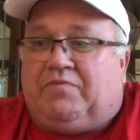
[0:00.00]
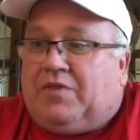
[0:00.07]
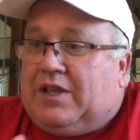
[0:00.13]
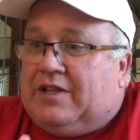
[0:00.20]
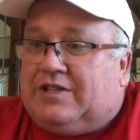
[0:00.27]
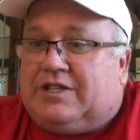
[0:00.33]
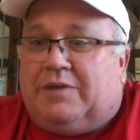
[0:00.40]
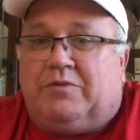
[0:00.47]

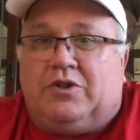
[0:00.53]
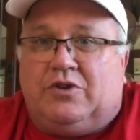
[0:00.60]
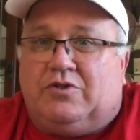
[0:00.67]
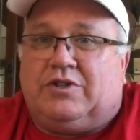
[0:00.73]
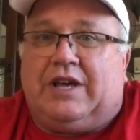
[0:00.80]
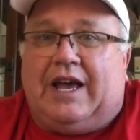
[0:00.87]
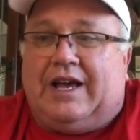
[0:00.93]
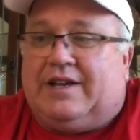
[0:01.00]
that some of those
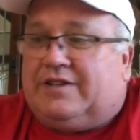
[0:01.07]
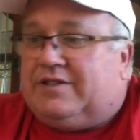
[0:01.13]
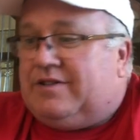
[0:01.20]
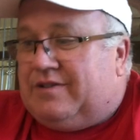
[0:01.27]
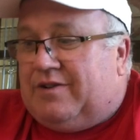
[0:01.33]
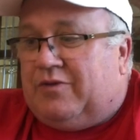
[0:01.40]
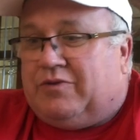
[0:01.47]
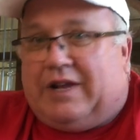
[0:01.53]
guys
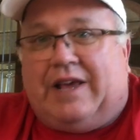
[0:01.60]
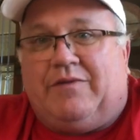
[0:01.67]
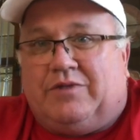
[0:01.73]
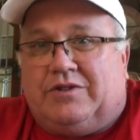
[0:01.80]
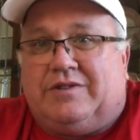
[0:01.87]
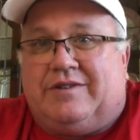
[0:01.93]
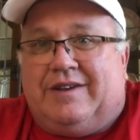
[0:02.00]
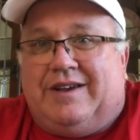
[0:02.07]
on
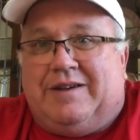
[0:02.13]
David's